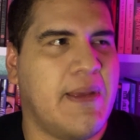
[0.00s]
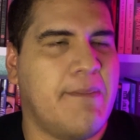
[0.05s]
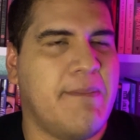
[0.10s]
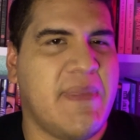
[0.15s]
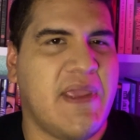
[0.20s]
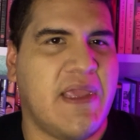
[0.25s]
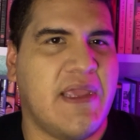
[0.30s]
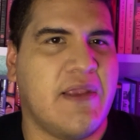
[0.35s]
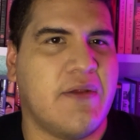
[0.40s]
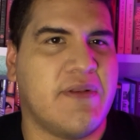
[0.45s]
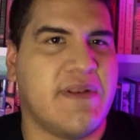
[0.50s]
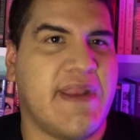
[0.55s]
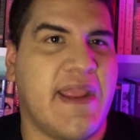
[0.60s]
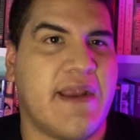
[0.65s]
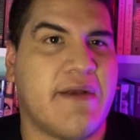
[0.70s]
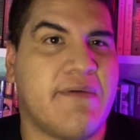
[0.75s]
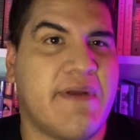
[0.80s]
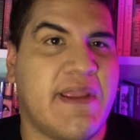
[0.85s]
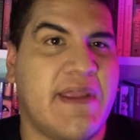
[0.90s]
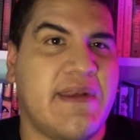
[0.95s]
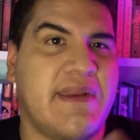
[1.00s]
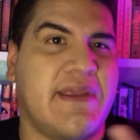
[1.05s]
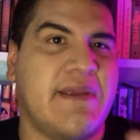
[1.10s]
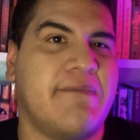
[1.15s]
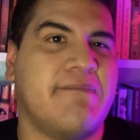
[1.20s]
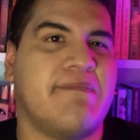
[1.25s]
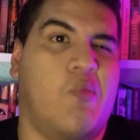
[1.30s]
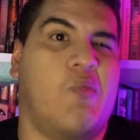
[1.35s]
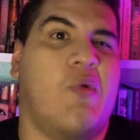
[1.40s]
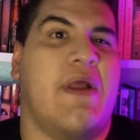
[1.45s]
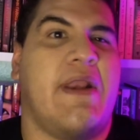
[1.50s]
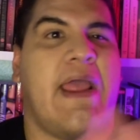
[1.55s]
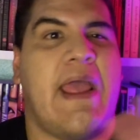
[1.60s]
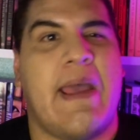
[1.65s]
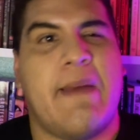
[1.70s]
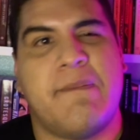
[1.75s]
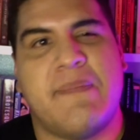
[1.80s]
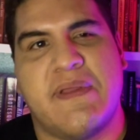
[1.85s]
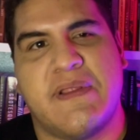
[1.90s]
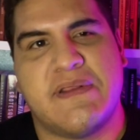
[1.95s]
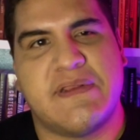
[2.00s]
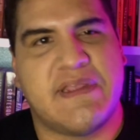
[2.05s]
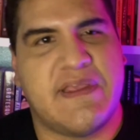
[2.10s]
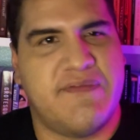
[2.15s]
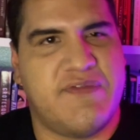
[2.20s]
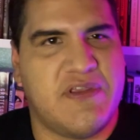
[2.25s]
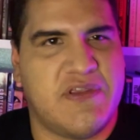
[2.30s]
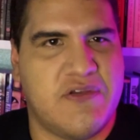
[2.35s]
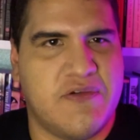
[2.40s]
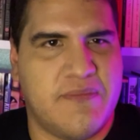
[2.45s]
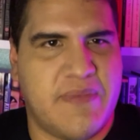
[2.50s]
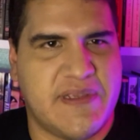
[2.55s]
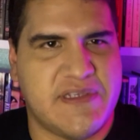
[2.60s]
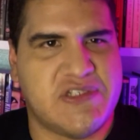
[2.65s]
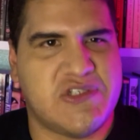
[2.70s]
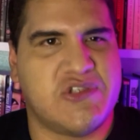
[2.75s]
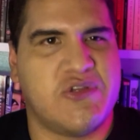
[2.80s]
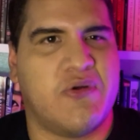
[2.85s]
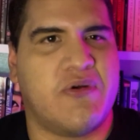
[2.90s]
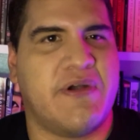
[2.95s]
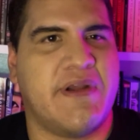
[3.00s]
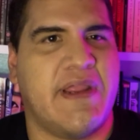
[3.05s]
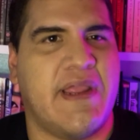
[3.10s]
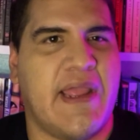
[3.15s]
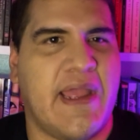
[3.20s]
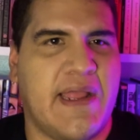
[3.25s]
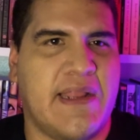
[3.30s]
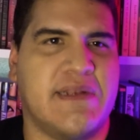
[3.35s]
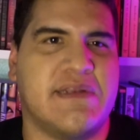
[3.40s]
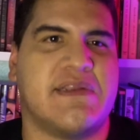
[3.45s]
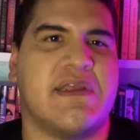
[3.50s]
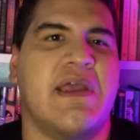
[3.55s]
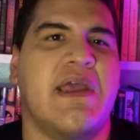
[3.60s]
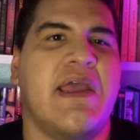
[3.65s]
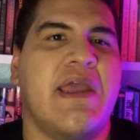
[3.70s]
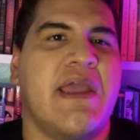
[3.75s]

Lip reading: me narrating what happened, giving you my story, and